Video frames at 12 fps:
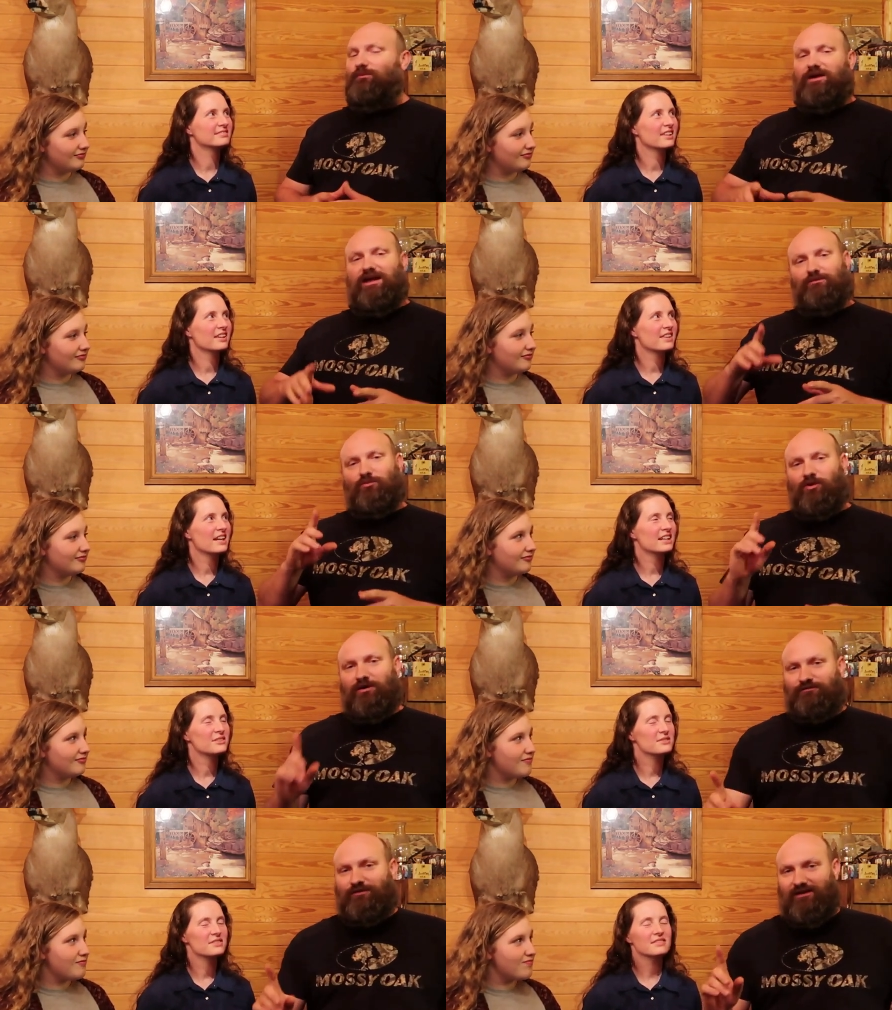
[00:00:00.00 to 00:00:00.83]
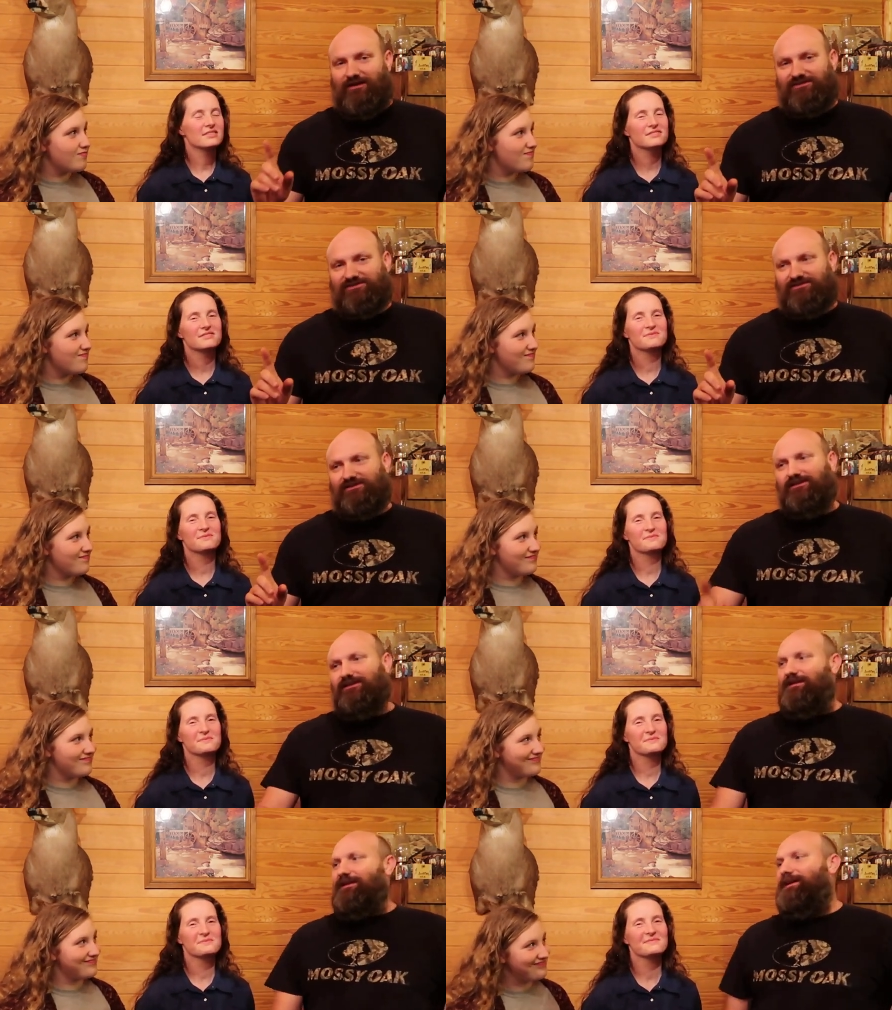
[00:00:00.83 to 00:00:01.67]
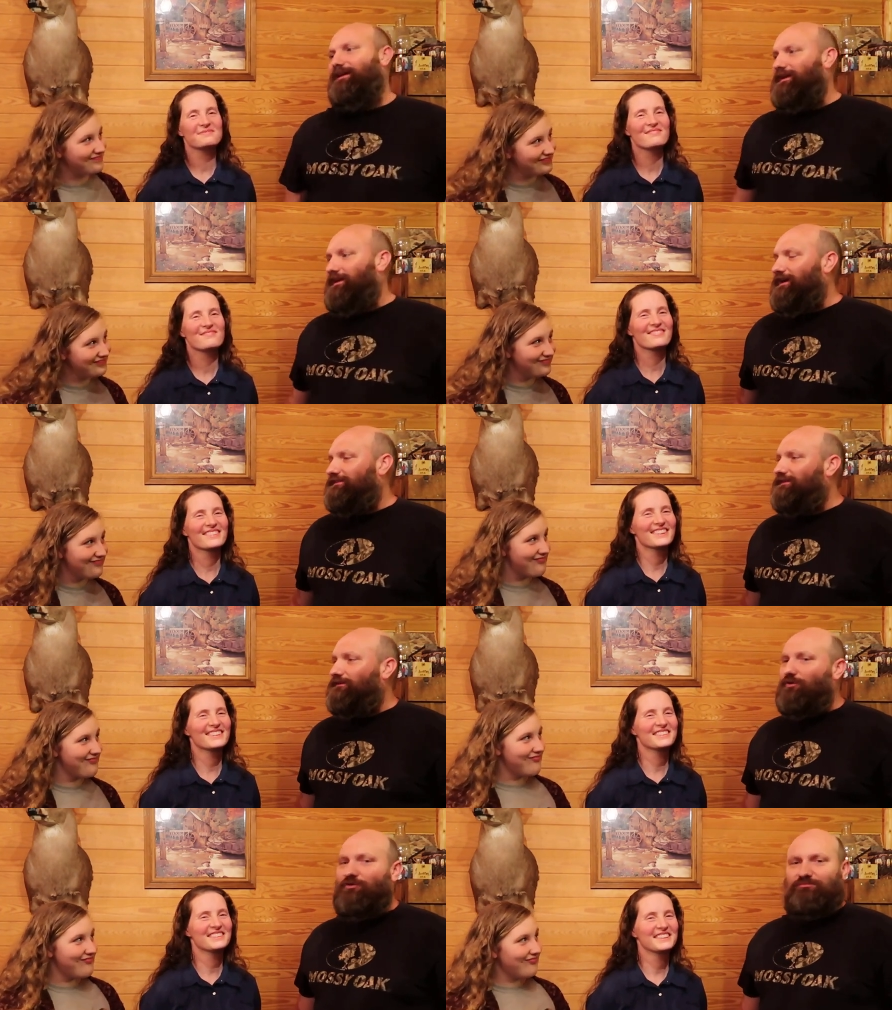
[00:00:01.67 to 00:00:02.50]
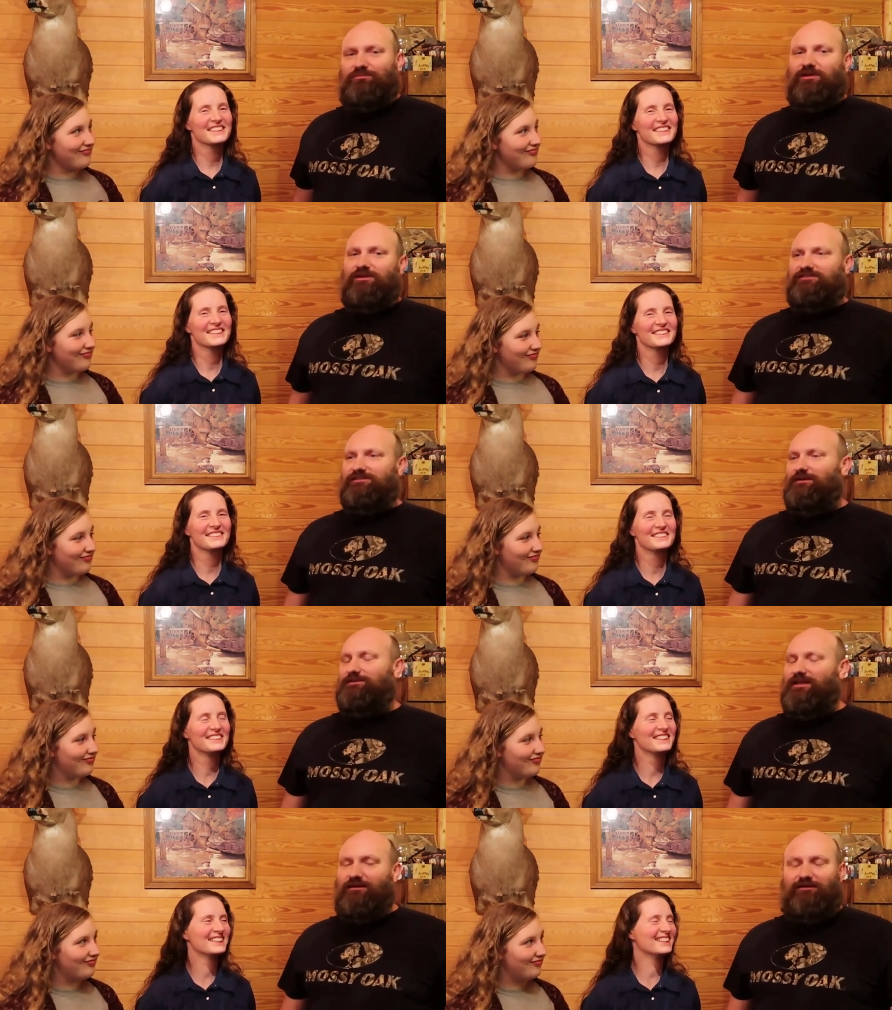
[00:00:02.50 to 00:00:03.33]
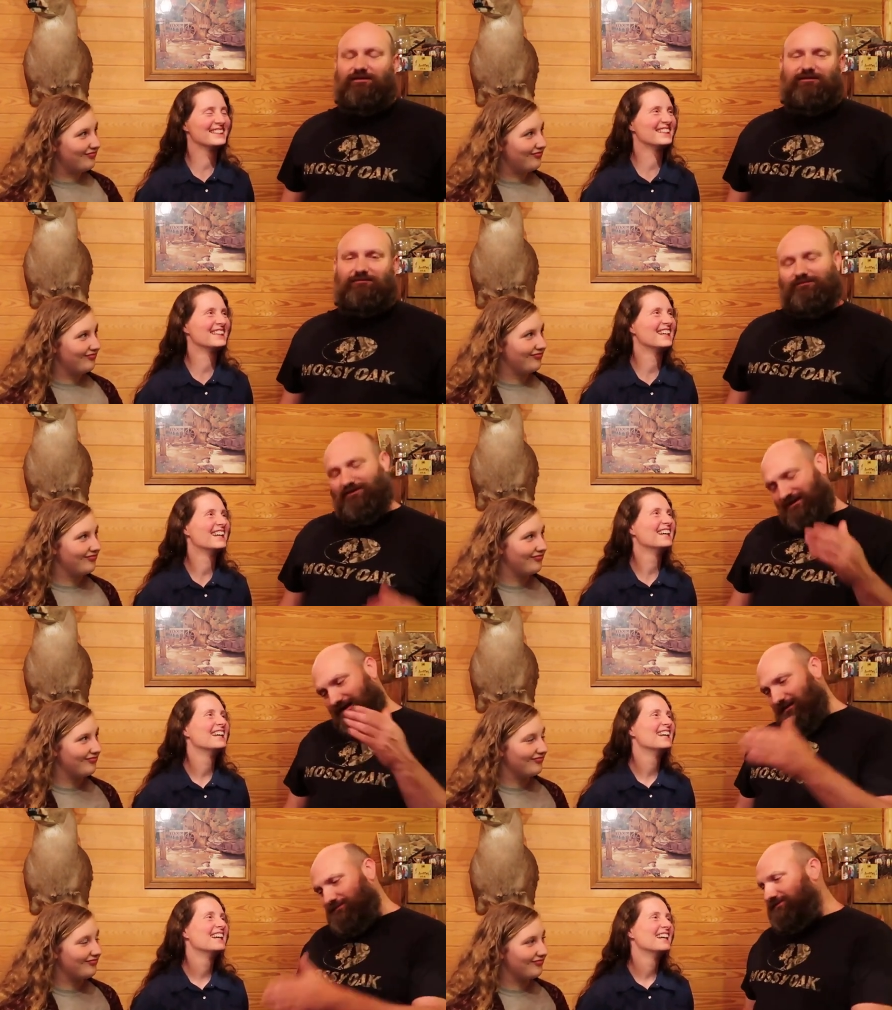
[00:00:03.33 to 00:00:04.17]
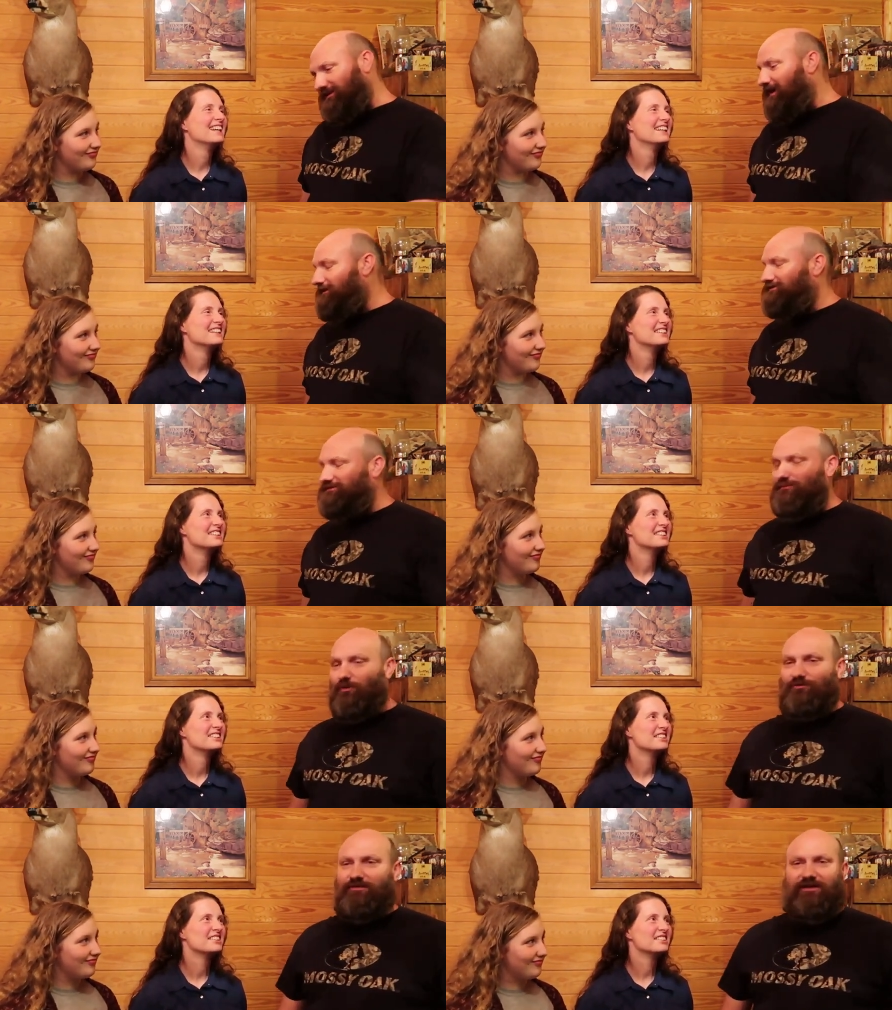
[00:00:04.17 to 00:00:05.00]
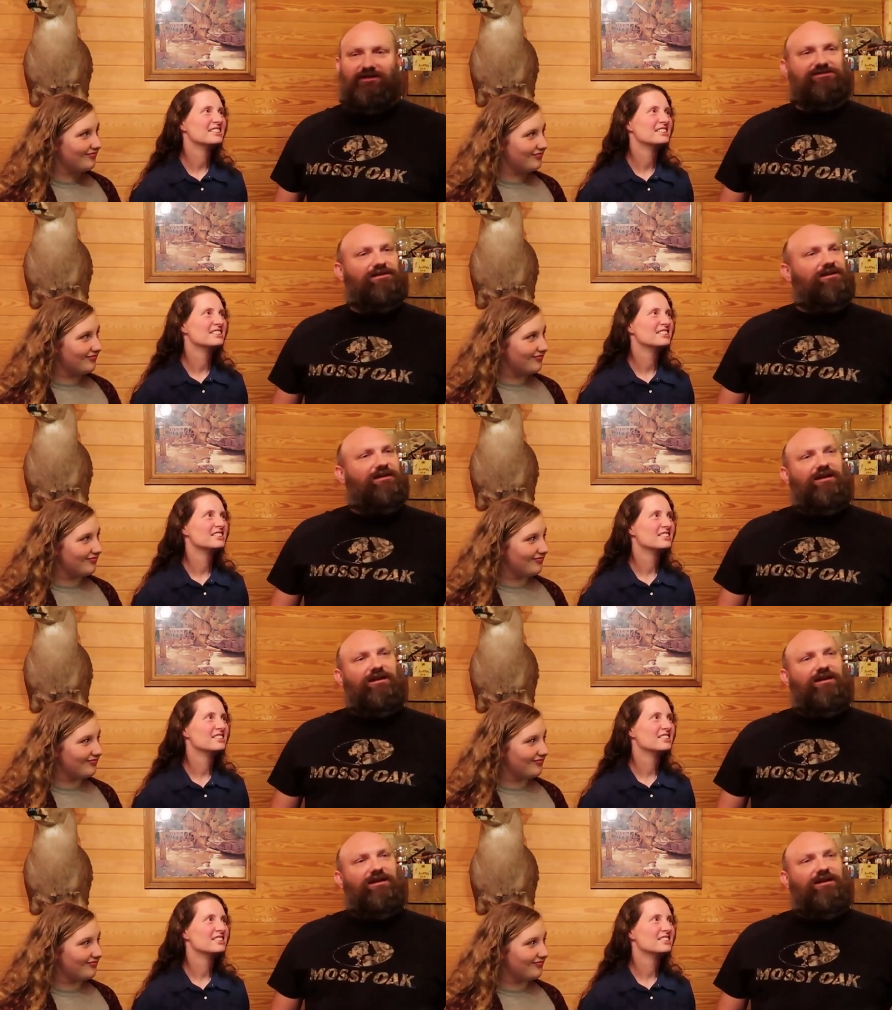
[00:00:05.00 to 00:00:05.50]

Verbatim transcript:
Speaker 1: We had one fish, and I said, "Lord, please let us help, help us catch some more fish."